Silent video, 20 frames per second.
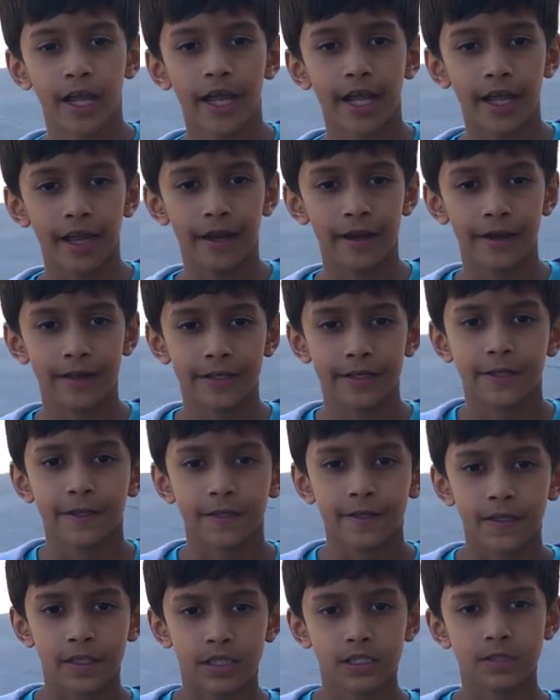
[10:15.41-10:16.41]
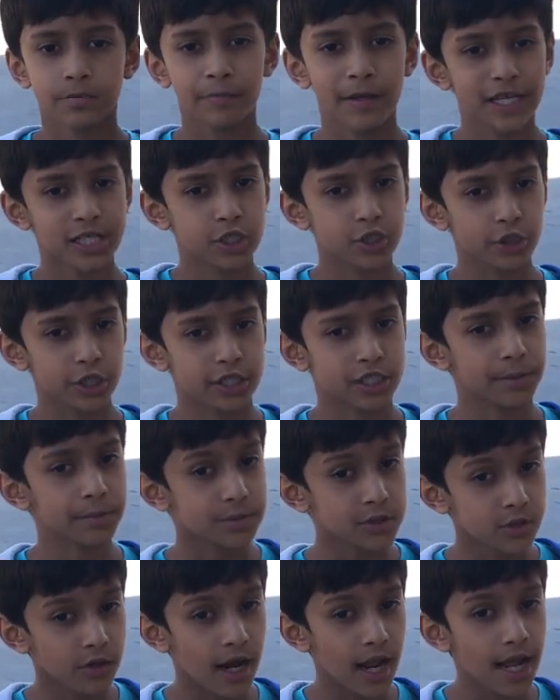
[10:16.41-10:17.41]
And make sure to
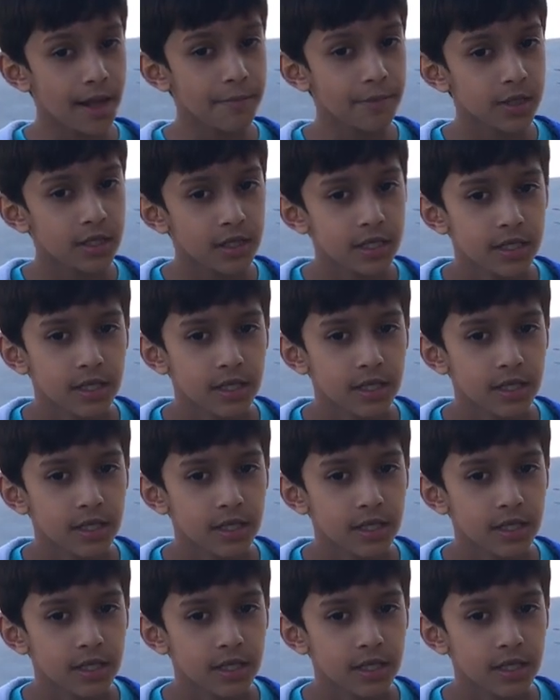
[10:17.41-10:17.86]
subscribe,